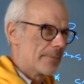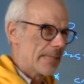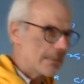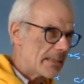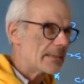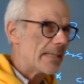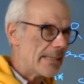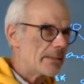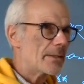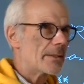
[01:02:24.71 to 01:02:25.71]
That is
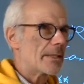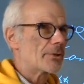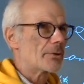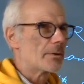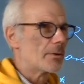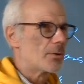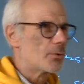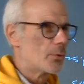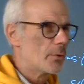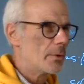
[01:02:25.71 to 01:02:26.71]
international
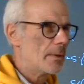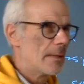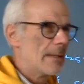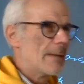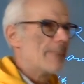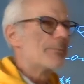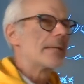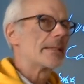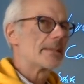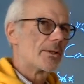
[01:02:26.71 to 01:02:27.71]
rule
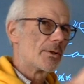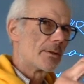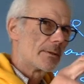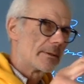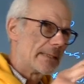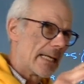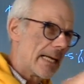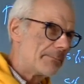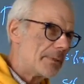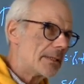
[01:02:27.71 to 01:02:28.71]
that the
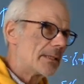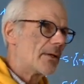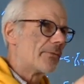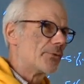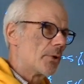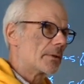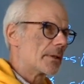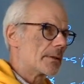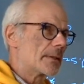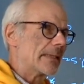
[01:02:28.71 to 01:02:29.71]
embassy of your
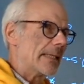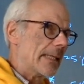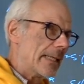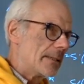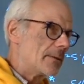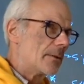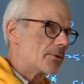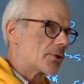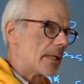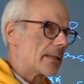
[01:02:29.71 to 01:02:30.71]
country in
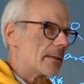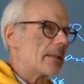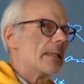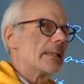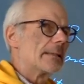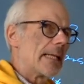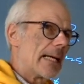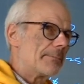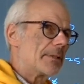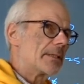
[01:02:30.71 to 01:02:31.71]
China, the
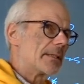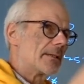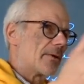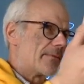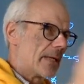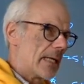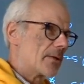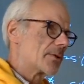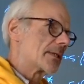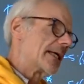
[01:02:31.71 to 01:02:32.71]
embassy of
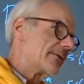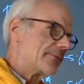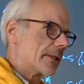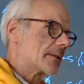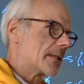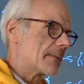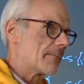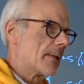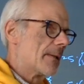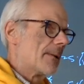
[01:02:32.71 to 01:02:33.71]
Laos in
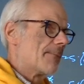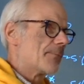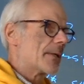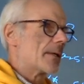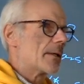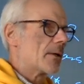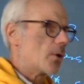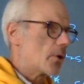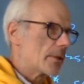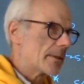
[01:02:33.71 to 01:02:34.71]
Vietnam, uh,
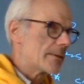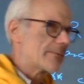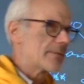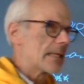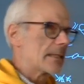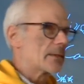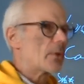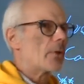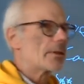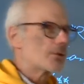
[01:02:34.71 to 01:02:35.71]
or in France,
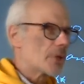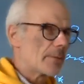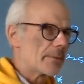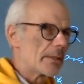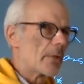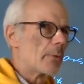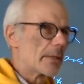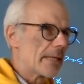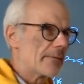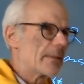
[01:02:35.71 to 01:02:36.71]
or in Germany, or
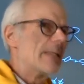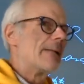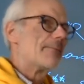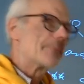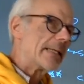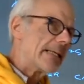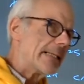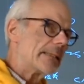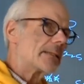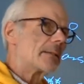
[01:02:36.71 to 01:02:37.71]
whatever,
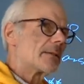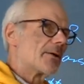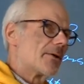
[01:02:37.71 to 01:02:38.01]
is